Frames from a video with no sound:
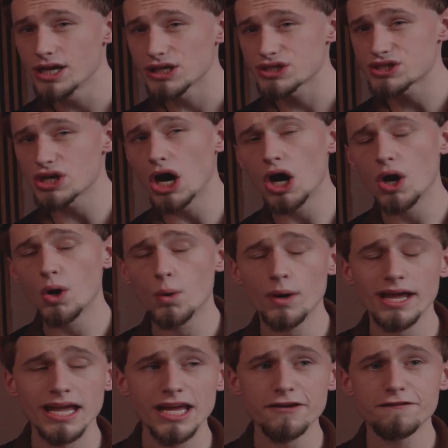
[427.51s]

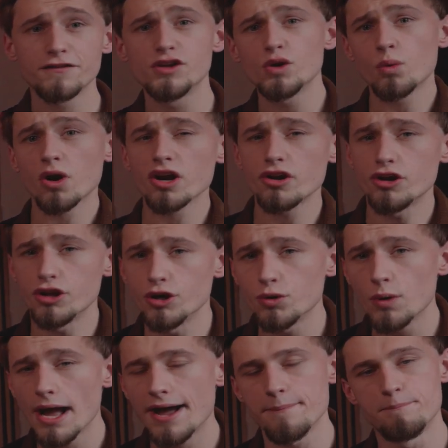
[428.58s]
So if you are
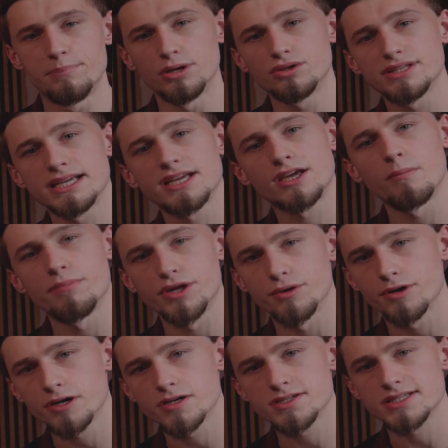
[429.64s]
new at building
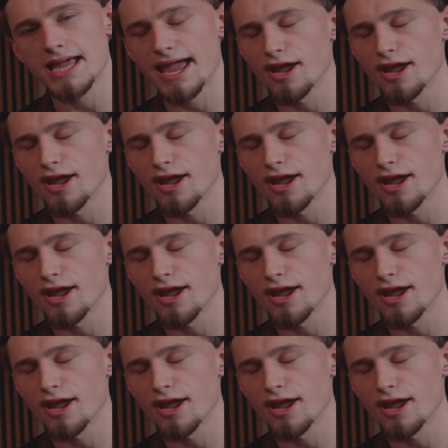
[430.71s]
computers